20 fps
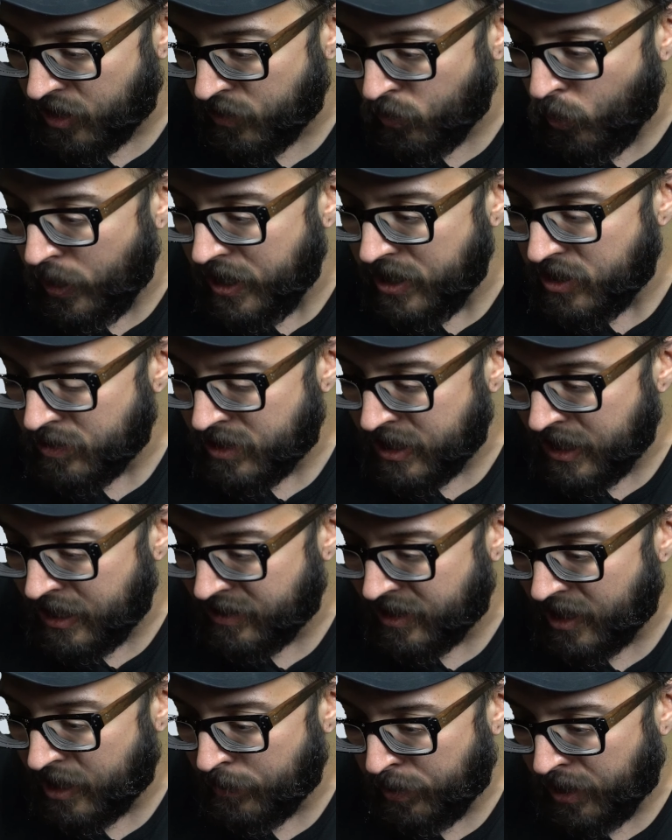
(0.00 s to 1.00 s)
on window
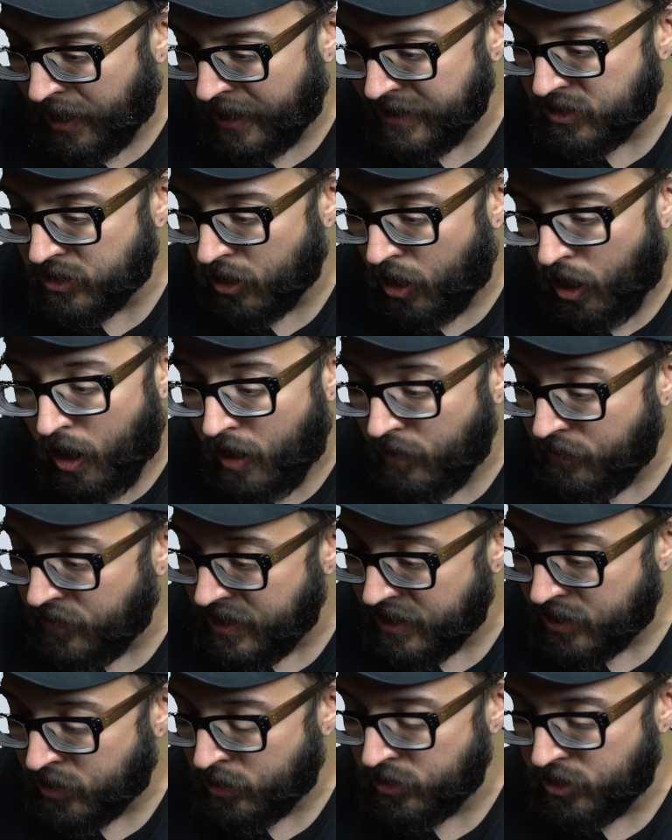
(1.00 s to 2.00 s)
tint that applies to all
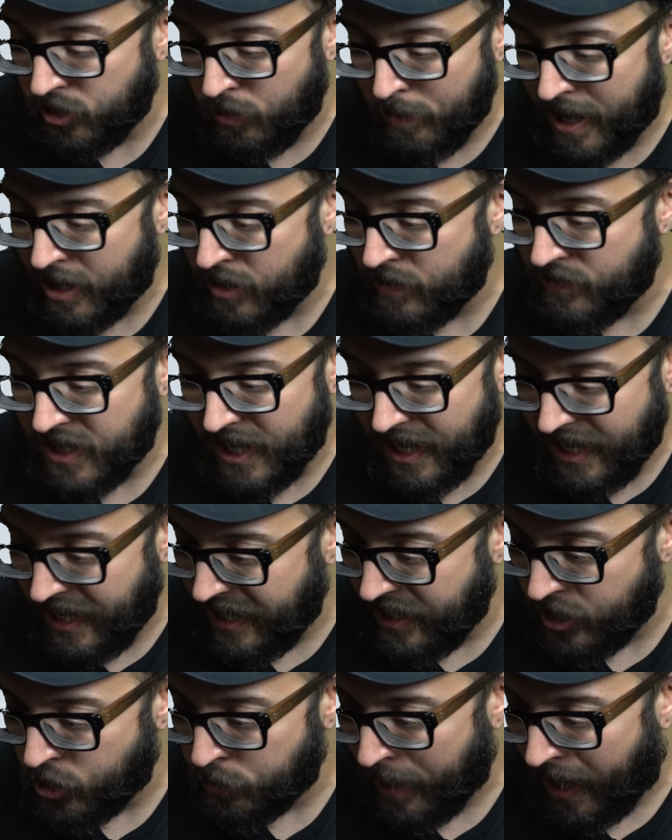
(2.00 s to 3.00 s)
vehicles no matter the
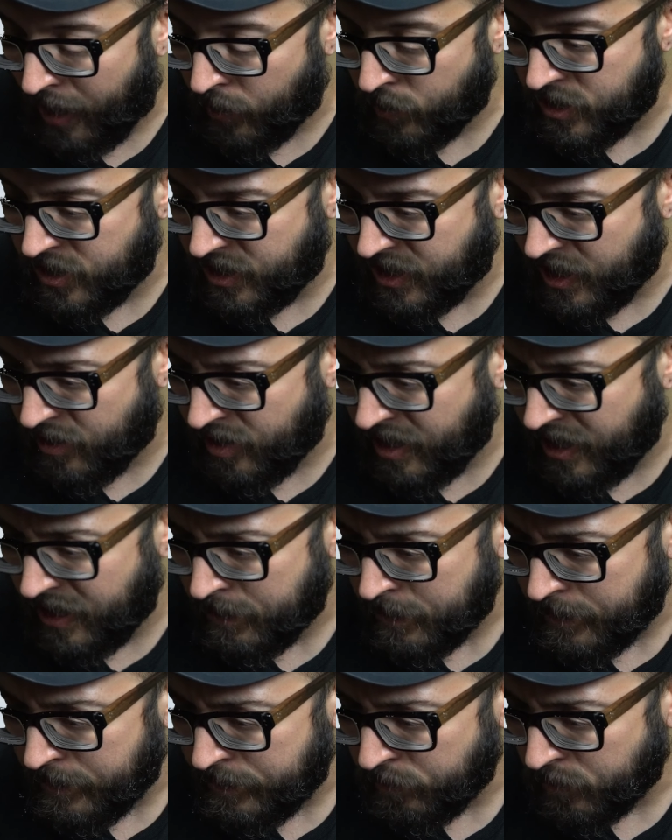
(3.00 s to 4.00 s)
age. Power
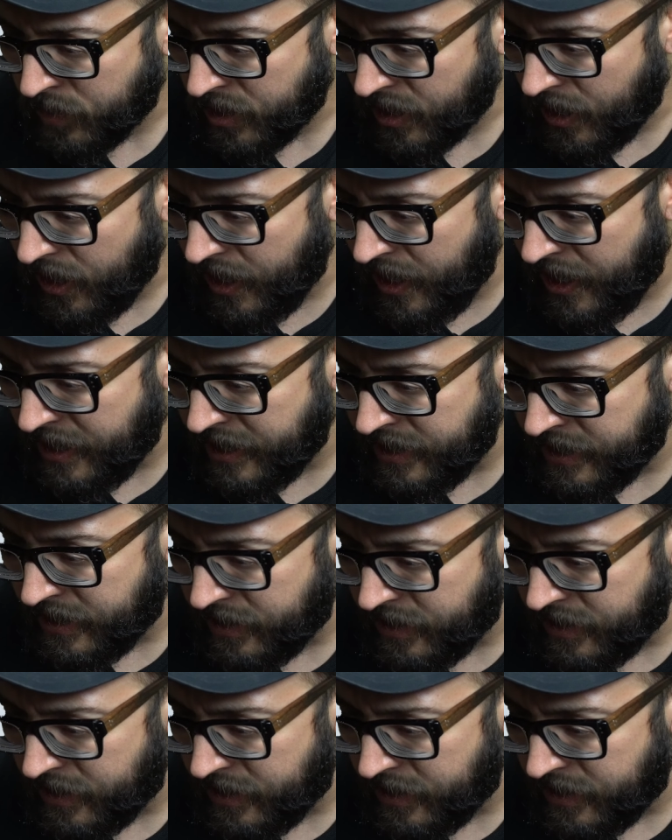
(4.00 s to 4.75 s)
steering and